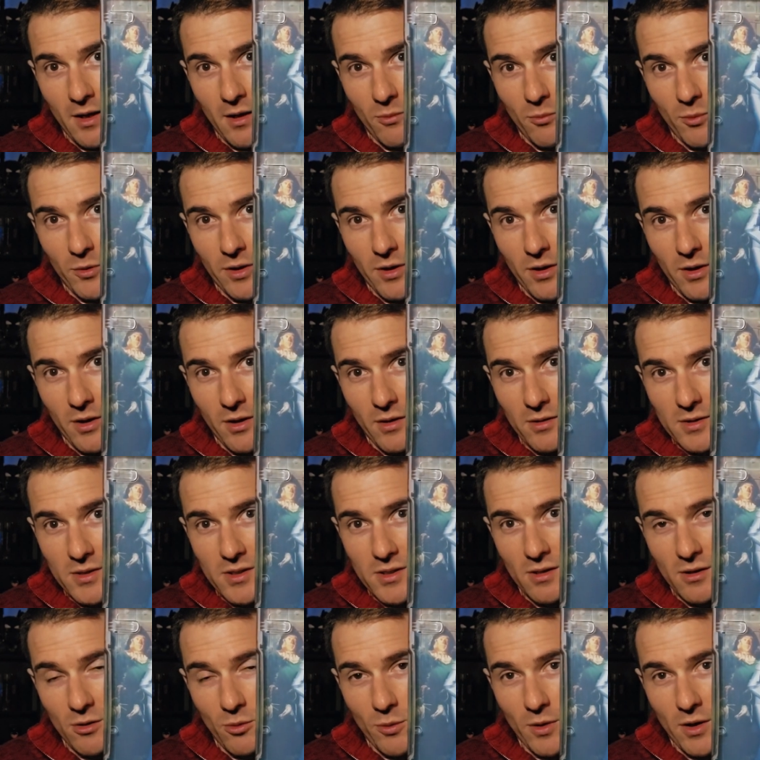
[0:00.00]
with the
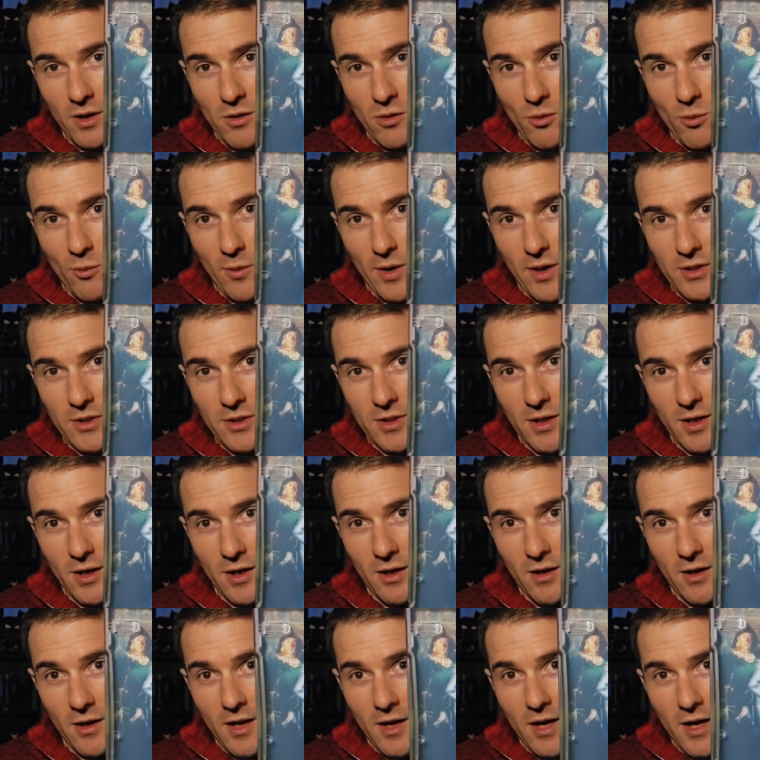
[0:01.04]
silhouette of the witch there.